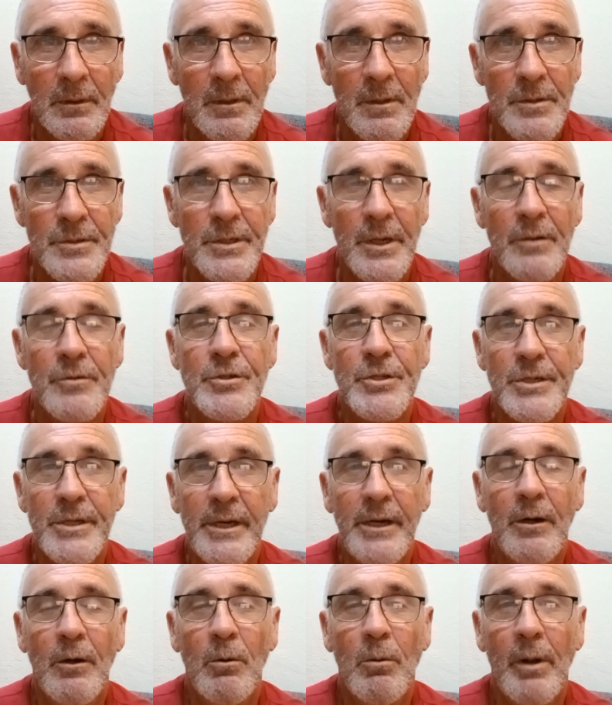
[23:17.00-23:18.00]
So
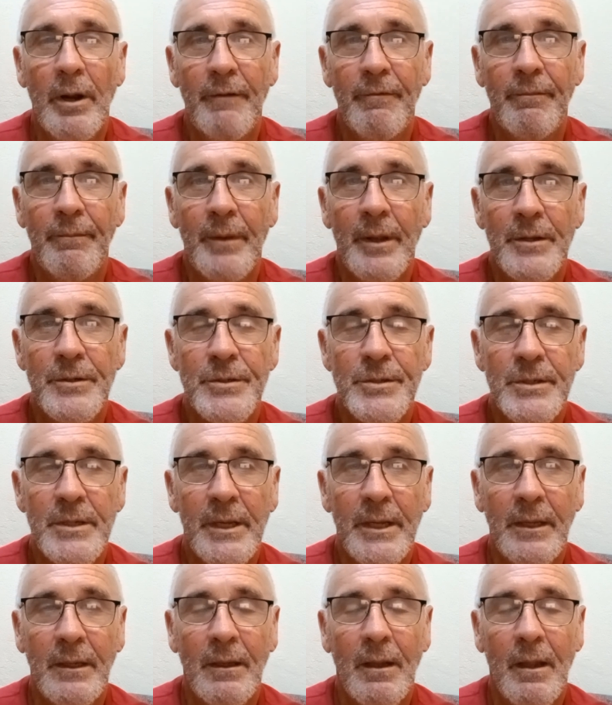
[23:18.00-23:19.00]
steer away from those
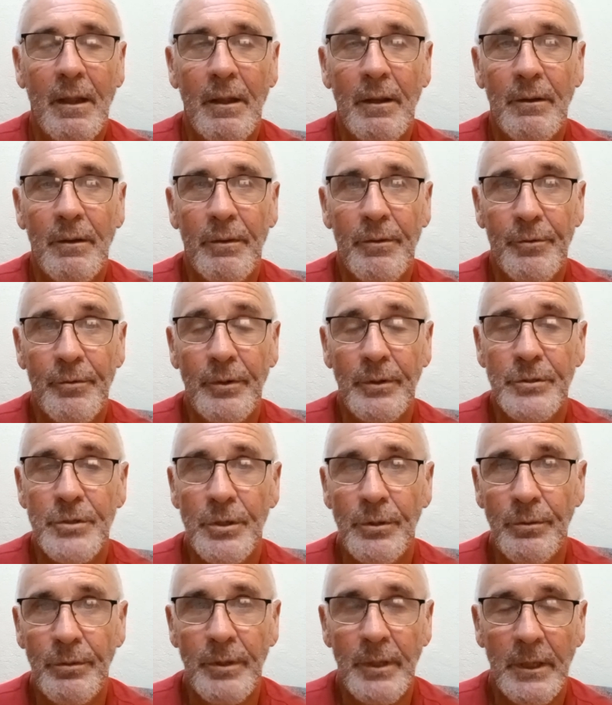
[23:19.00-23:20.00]

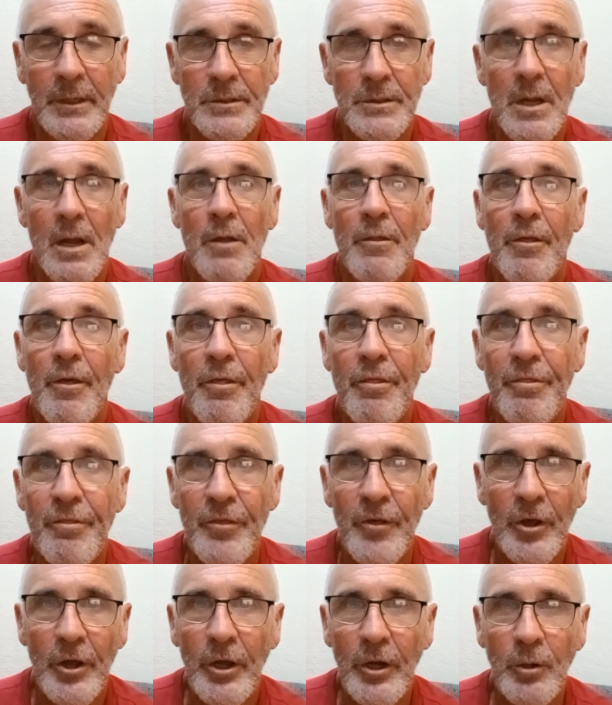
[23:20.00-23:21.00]
two things. The
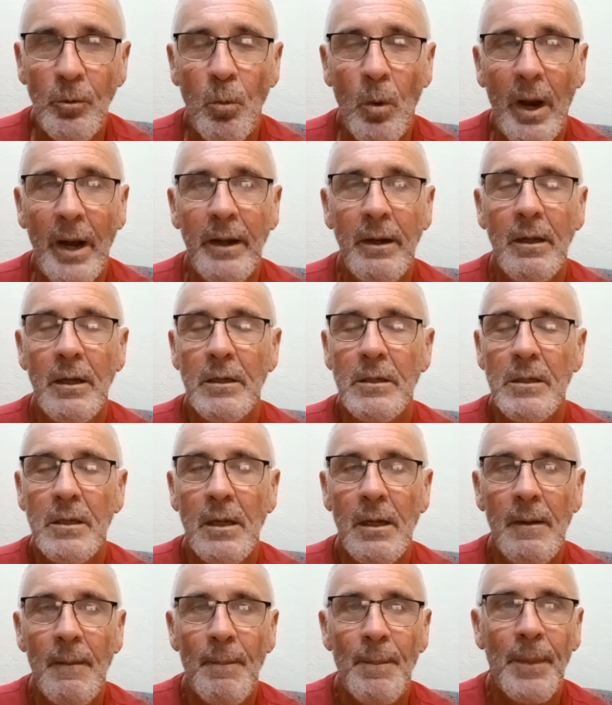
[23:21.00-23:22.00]
third one,
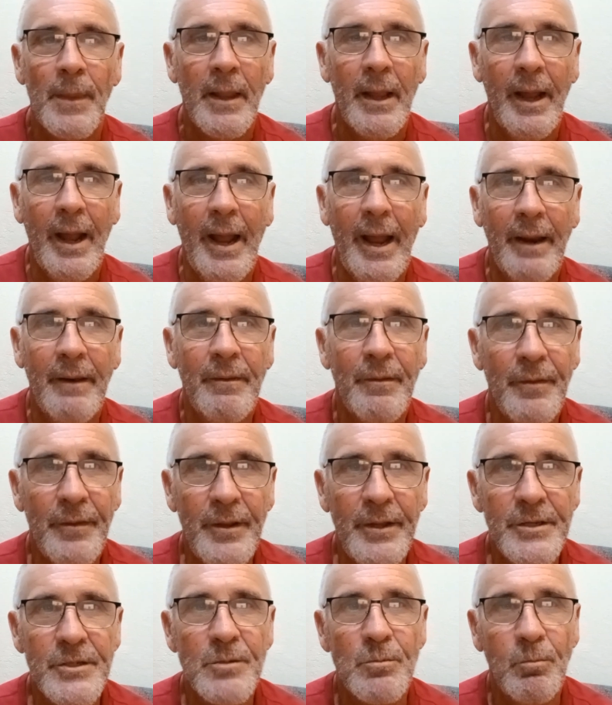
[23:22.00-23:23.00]
and
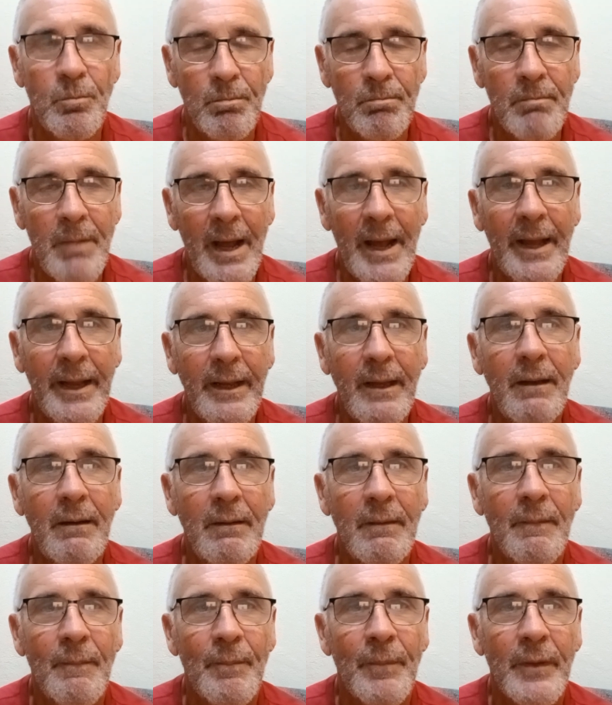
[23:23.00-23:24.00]
this may,
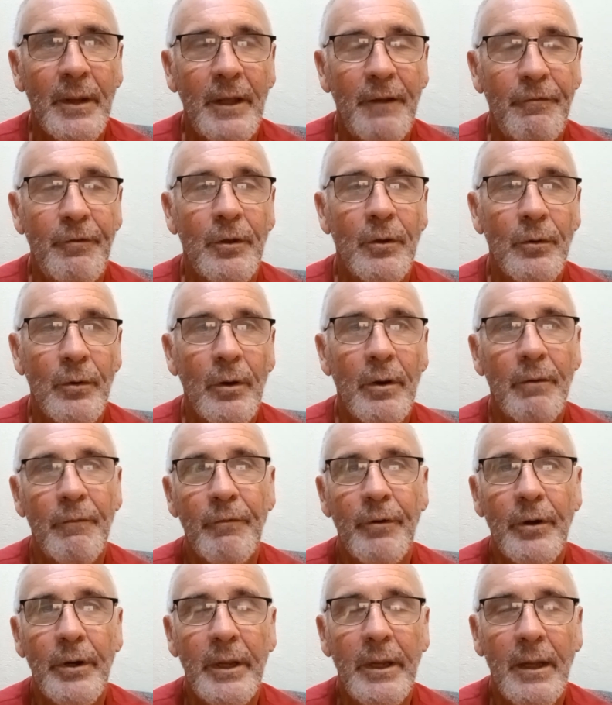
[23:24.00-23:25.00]
if you're not a
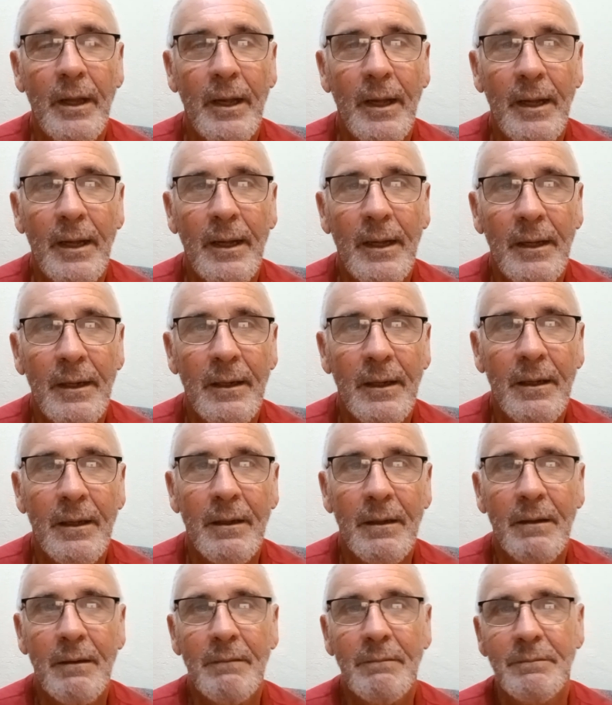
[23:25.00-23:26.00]
very
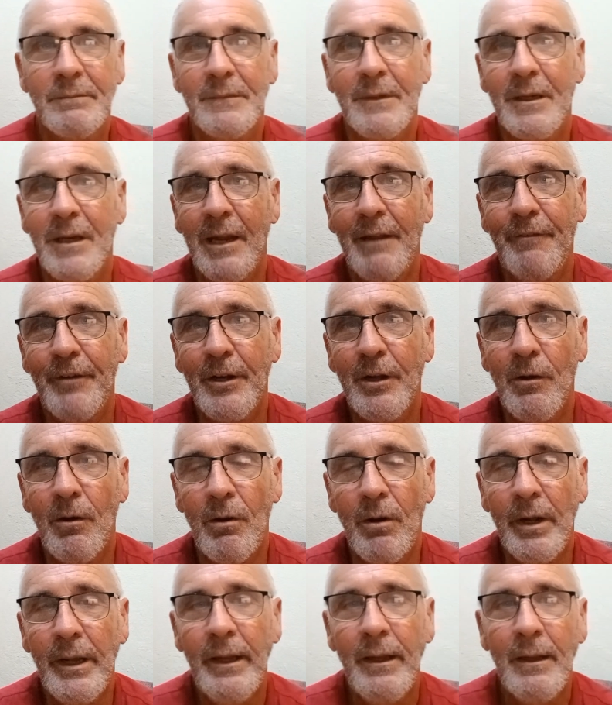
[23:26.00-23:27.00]
clever
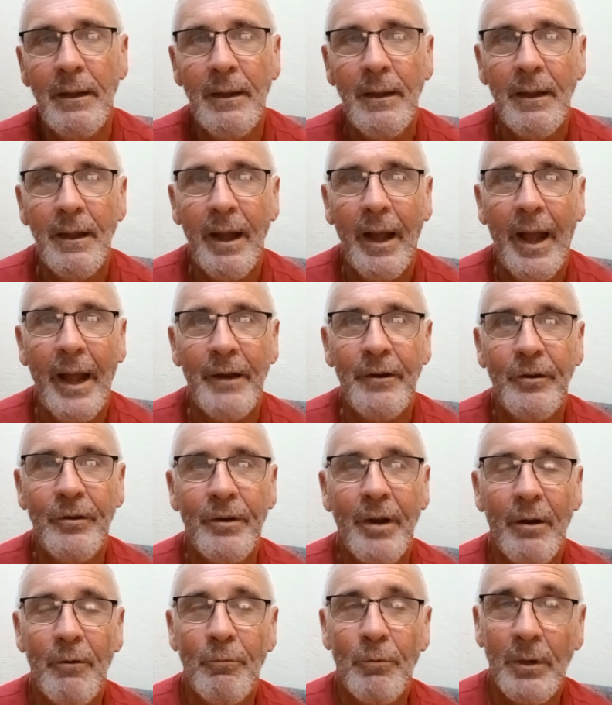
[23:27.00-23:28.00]
guy and you
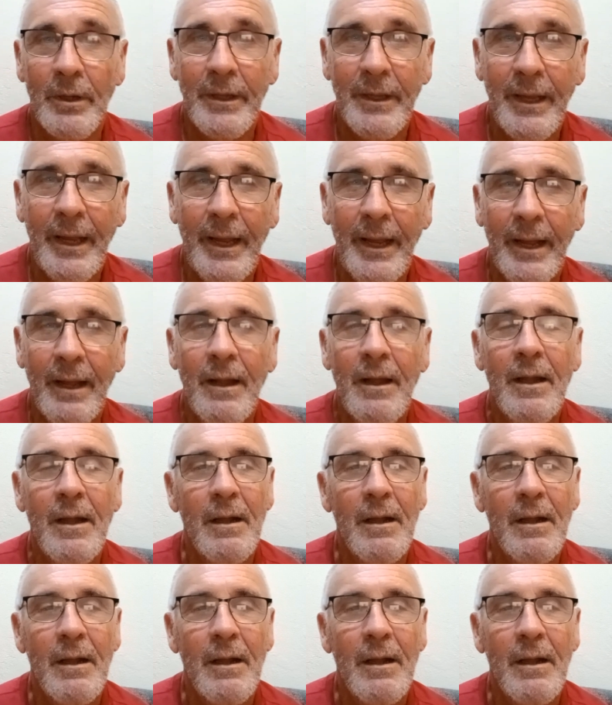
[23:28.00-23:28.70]
don't really care,